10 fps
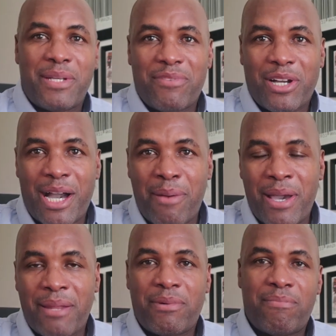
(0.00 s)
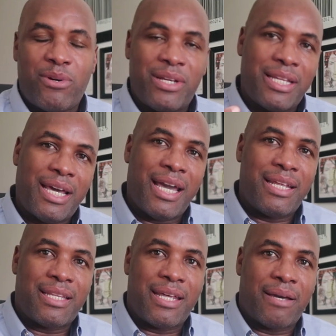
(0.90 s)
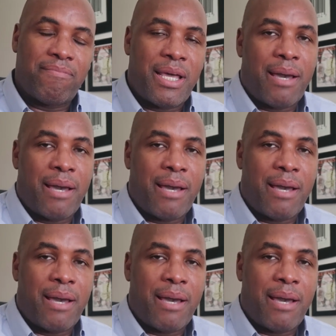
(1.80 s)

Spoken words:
leave a comment, but more than anything,